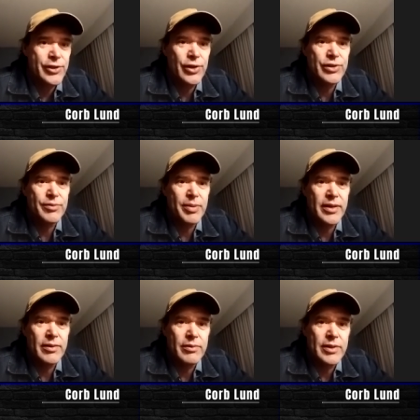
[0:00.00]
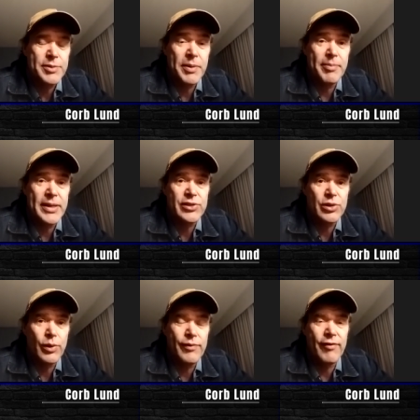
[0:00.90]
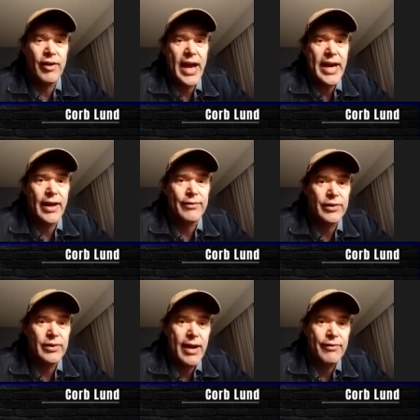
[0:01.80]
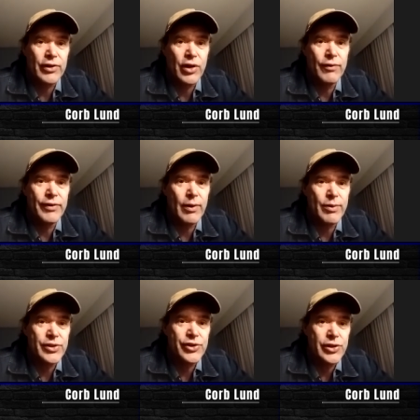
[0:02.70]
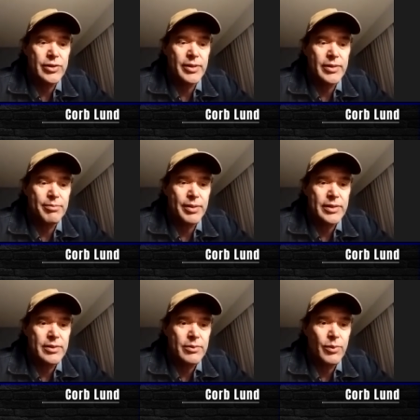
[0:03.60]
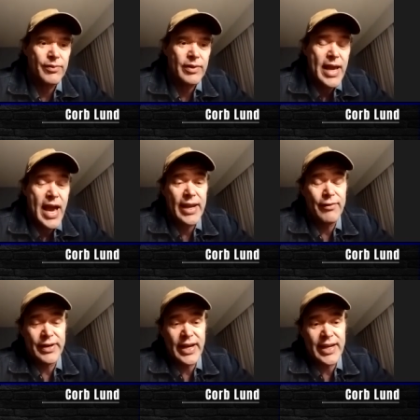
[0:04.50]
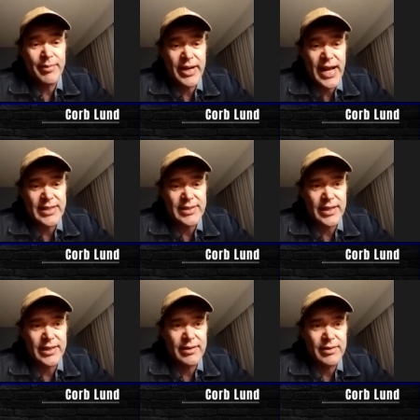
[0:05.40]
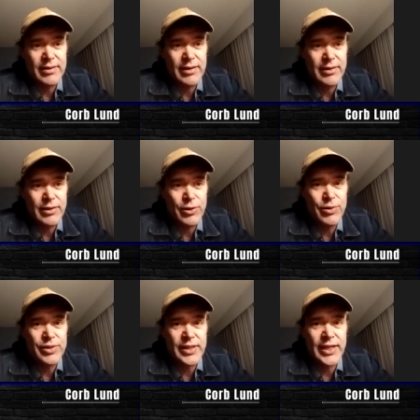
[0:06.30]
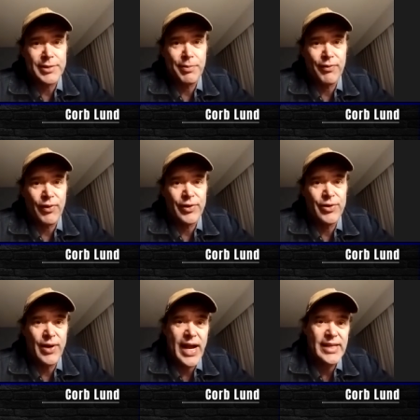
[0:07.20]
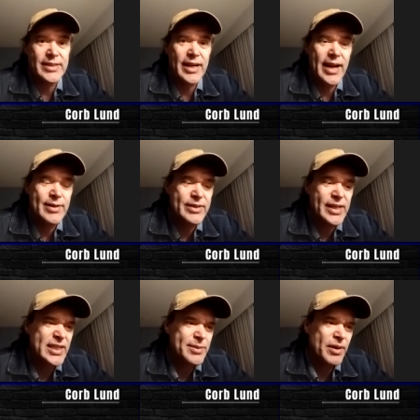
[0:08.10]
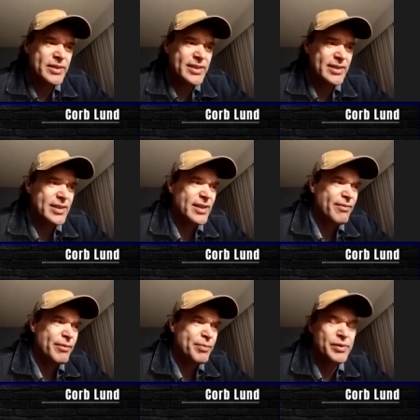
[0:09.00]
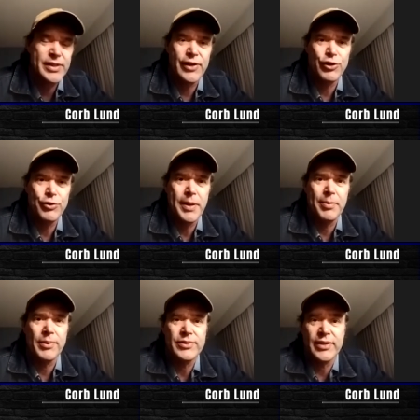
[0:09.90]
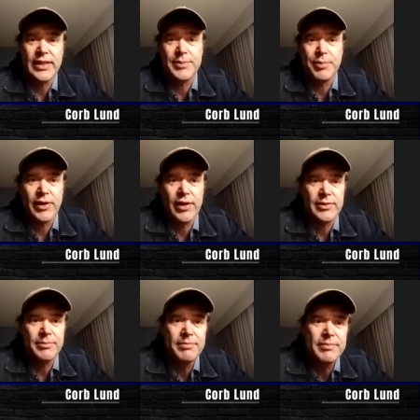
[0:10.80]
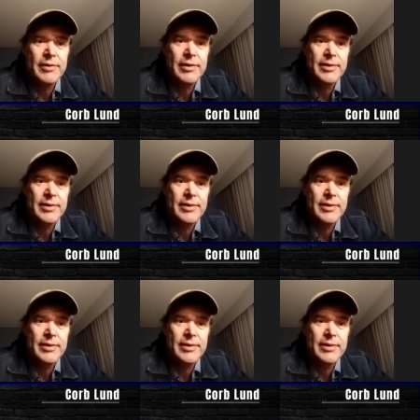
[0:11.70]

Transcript: and our shows have been it's been the best tour we've ever had after after covid i wasn't sure but but we've and every night i've been asking who's seen us before and who hasn't and i'd say it's about 60 70 percent new people so that's pretty awesome